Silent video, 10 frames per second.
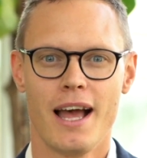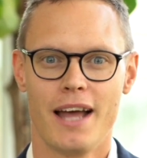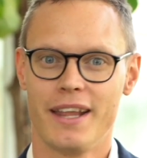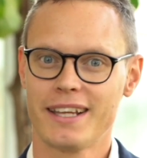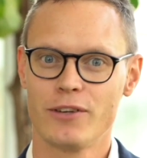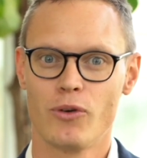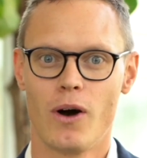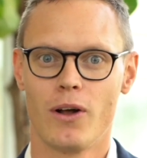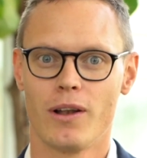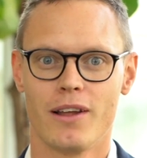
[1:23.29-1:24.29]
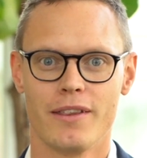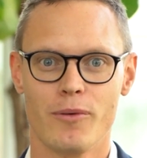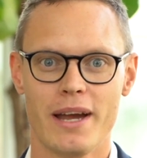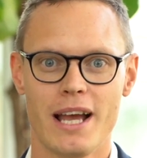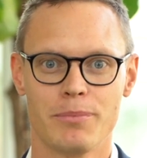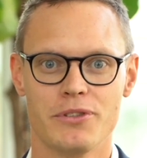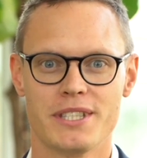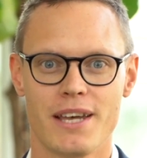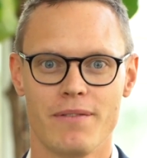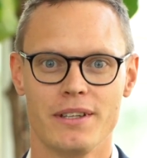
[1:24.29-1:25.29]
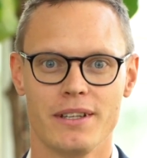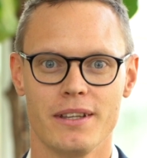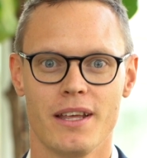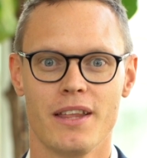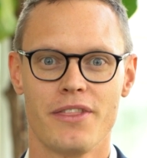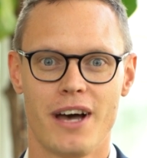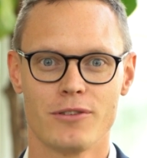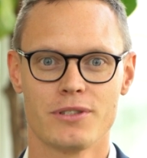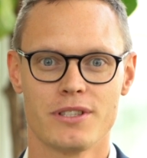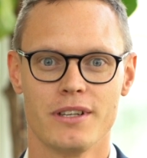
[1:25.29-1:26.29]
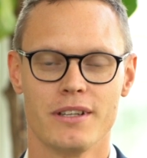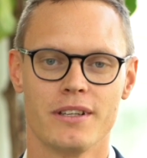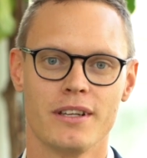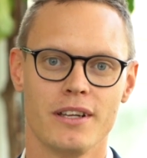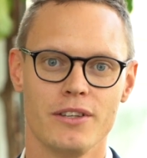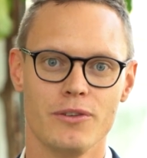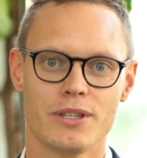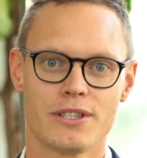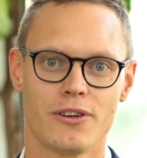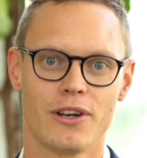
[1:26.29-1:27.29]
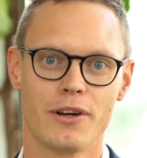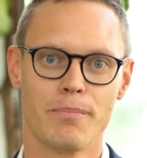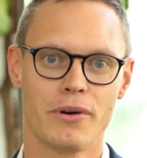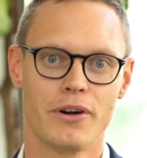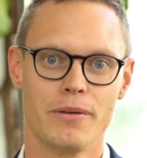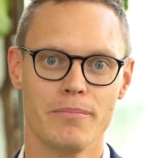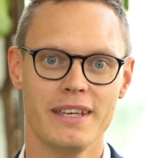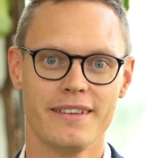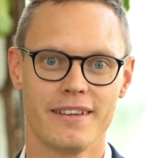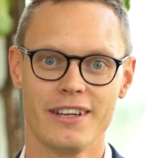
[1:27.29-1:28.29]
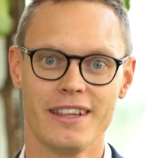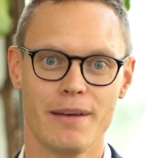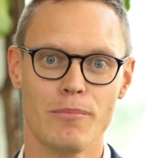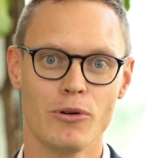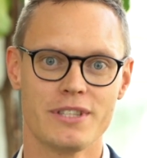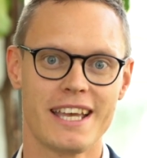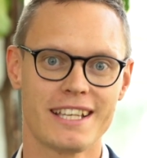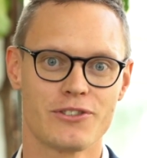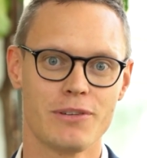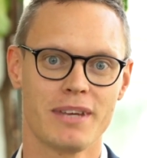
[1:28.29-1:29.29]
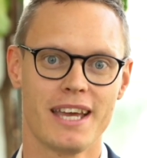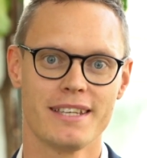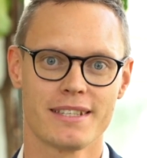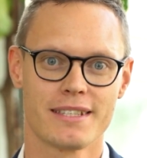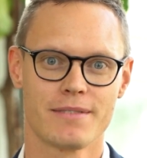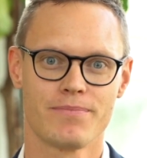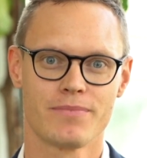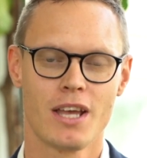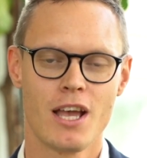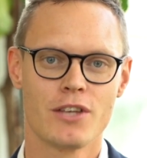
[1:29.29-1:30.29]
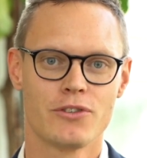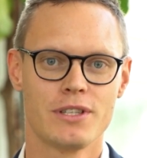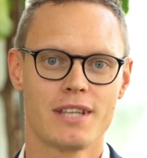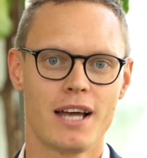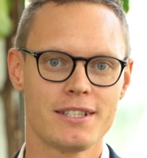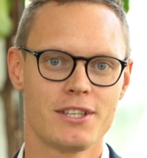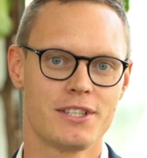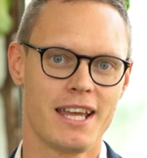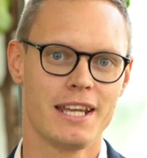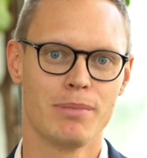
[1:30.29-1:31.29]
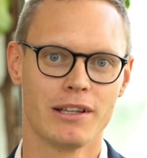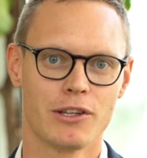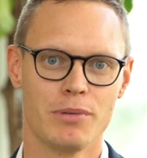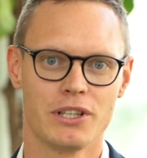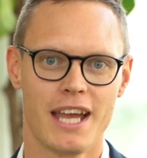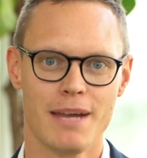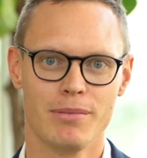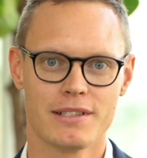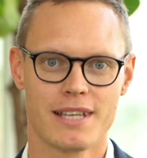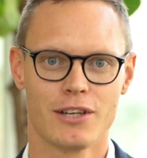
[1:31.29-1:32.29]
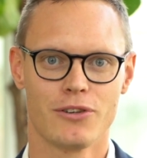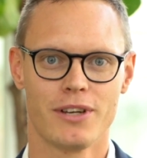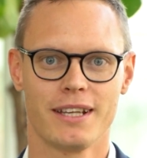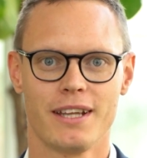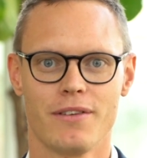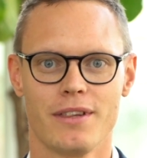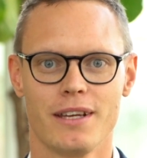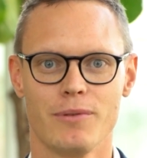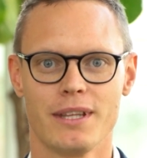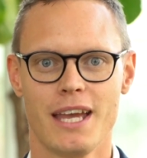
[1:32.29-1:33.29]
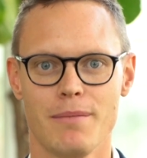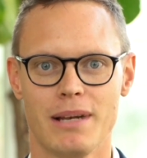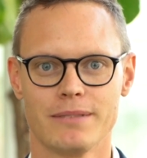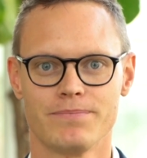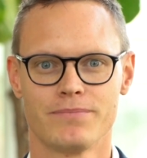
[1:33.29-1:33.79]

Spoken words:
And that can go all the way up to 17,000 US dollar per meter in the most extreme cases. So it's unsustainable to put cables and connect everything with cabling.